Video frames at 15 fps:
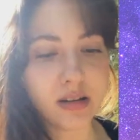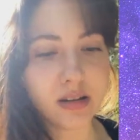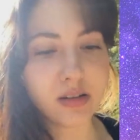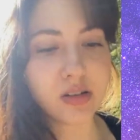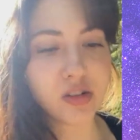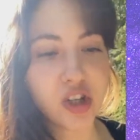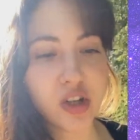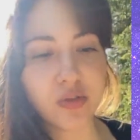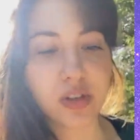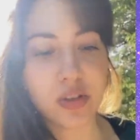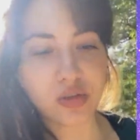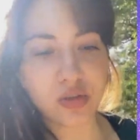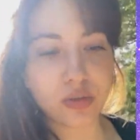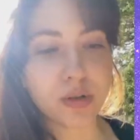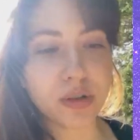shifted
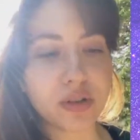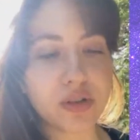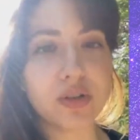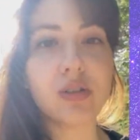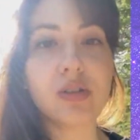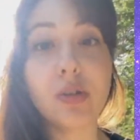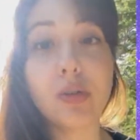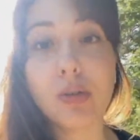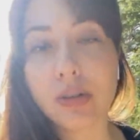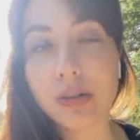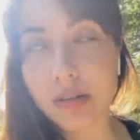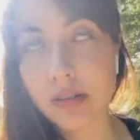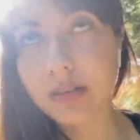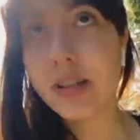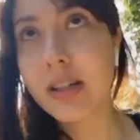towards Jung,
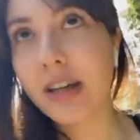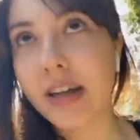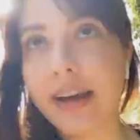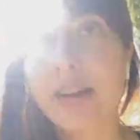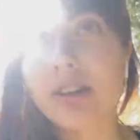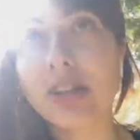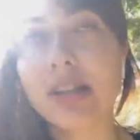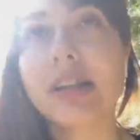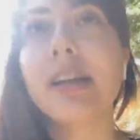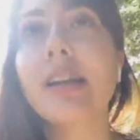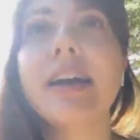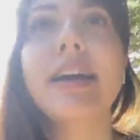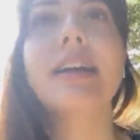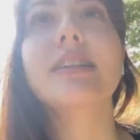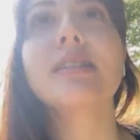actually,
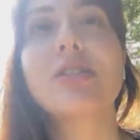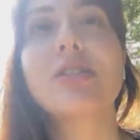and the